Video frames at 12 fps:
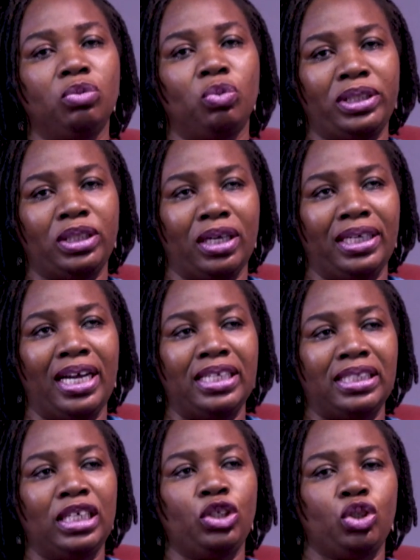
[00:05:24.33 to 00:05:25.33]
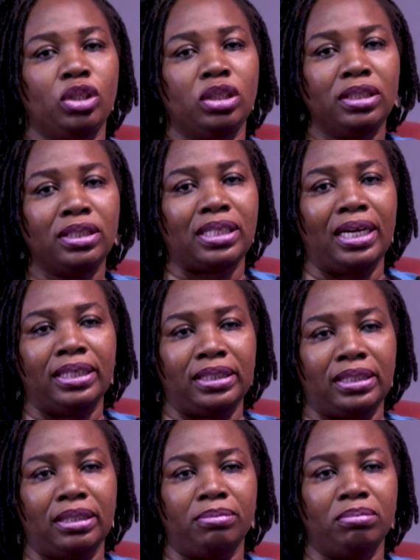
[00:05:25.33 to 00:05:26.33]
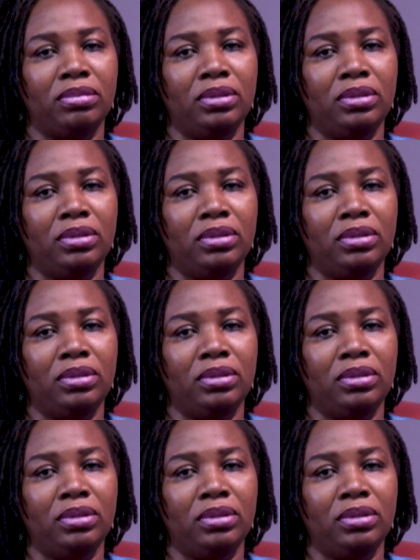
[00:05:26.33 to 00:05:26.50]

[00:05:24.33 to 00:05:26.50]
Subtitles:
with organizations and